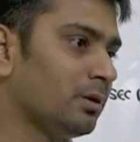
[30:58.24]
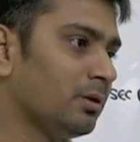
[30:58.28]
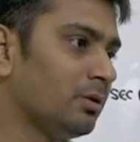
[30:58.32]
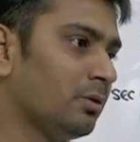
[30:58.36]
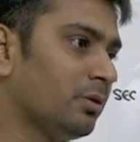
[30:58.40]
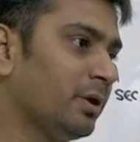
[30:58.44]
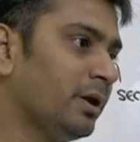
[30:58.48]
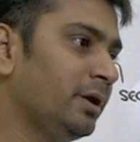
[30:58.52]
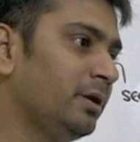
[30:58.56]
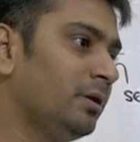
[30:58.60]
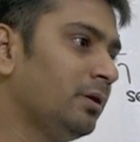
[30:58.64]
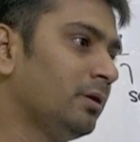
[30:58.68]

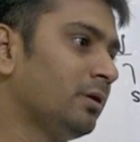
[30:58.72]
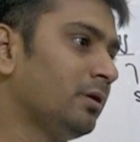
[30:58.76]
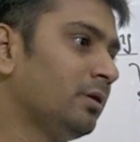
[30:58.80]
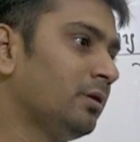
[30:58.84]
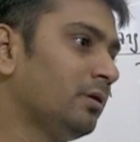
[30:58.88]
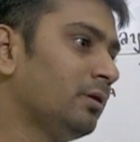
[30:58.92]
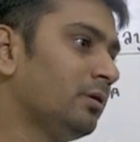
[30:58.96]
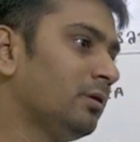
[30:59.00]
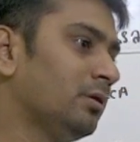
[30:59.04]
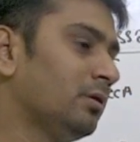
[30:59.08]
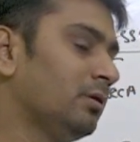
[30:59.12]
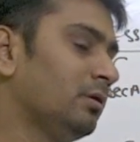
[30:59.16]
right?
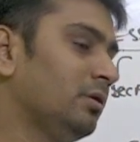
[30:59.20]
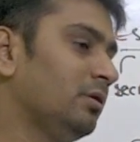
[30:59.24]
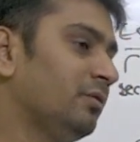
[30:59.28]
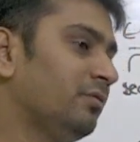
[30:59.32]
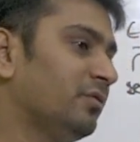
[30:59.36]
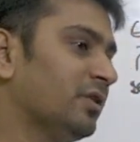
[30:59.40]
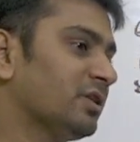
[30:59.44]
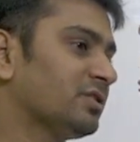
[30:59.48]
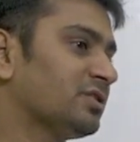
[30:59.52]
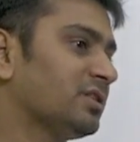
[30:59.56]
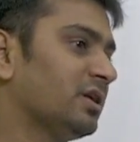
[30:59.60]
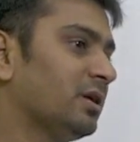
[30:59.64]
If
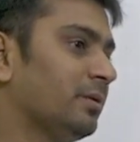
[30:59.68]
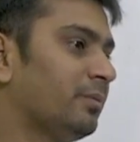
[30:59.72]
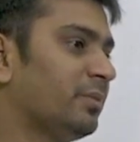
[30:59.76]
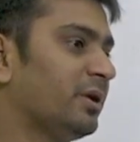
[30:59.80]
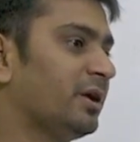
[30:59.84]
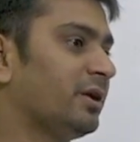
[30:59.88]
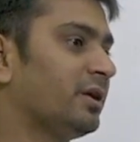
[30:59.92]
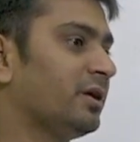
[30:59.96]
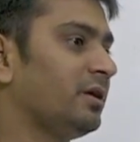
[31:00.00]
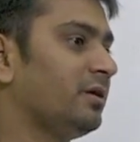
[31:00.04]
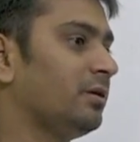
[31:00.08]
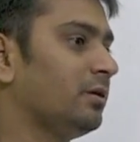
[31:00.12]
you are
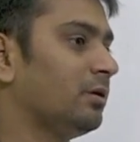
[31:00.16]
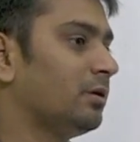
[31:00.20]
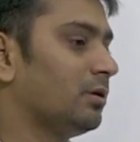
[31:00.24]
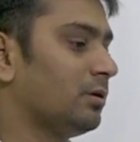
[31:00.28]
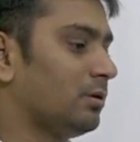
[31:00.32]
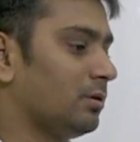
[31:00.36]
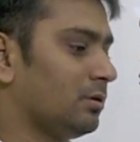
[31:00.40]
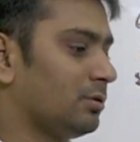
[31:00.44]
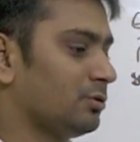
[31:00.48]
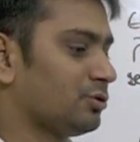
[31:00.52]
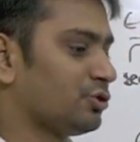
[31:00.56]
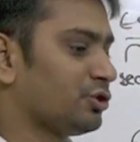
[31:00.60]
celebrating
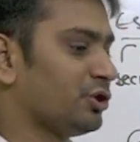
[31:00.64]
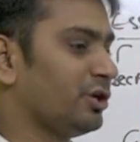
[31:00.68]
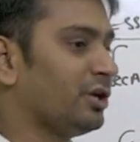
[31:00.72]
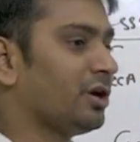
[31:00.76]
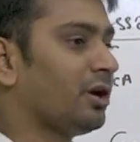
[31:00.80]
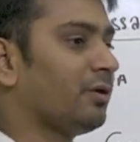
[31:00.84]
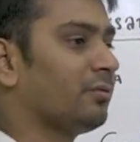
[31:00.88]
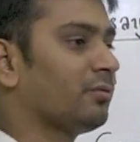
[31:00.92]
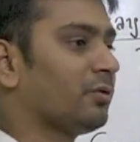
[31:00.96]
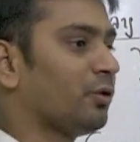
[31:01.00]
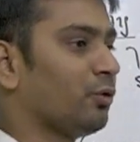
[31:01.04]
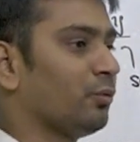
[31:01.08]
Sri
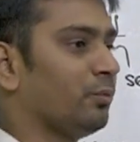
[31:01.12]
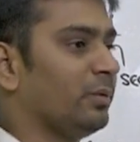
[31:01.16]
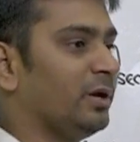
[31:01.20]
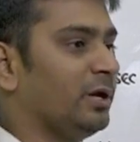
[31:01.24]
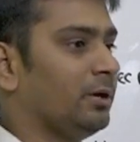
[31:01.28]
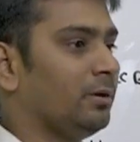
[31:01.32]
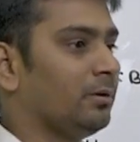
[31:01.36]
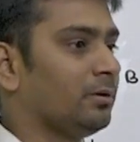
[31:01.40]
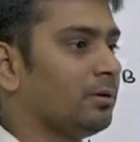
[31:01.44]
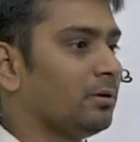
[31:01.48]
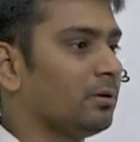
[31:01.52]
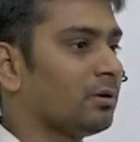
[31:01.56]
Ram Navami,
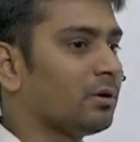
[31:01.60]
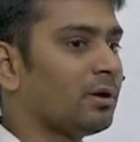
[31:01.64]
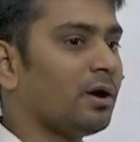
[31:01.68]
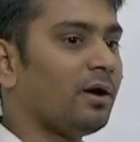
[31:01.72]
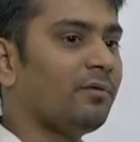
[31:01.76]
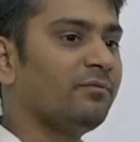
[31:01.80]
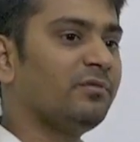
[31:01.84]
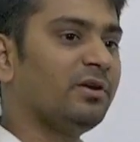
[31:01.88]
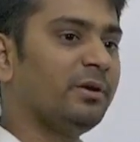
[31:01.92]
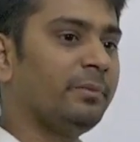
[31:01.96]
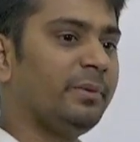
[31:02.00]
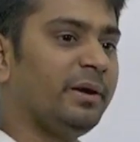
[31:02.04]

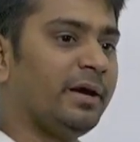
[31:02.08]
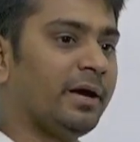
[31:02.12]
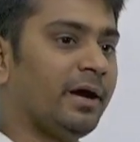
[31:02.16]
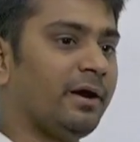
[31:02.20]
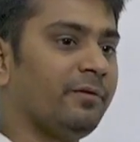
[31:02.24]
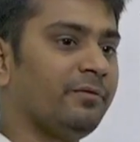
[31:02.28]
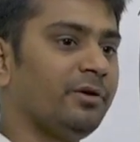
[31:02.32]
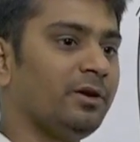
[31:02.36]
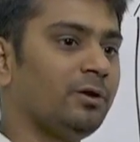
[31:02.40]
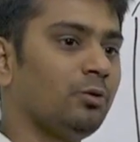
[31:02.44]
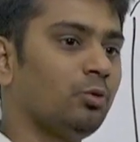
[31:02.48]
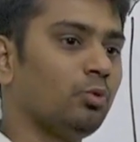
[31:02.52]
Ram will be
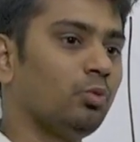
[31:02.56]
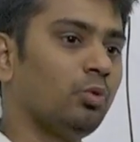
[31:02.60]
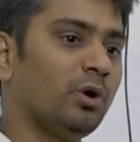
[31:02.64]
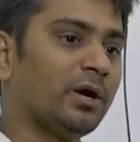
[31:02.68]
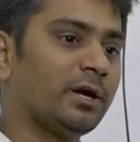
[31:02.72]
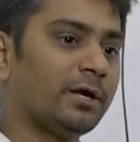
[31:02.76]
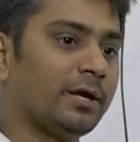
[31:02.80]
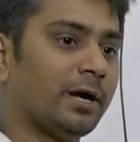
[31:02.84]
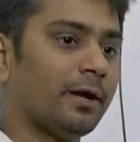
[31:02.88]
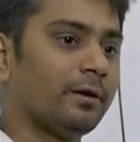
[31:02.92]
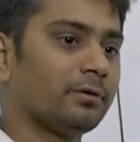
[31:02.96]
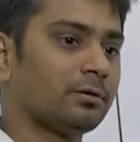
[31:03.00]
having
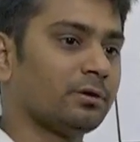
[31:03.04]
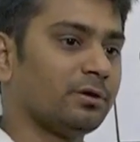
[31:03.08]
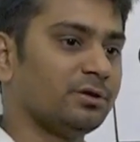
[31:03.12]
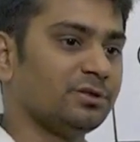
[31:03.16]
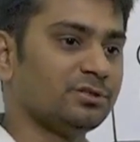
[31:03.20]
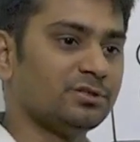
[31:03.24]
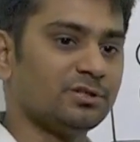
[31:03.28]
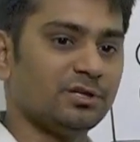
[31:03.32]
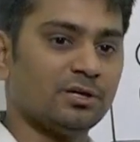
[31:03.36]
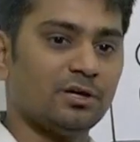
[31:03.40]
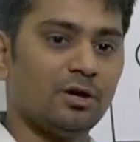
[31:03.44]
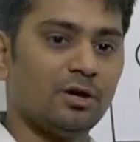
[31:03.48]
one characteristic,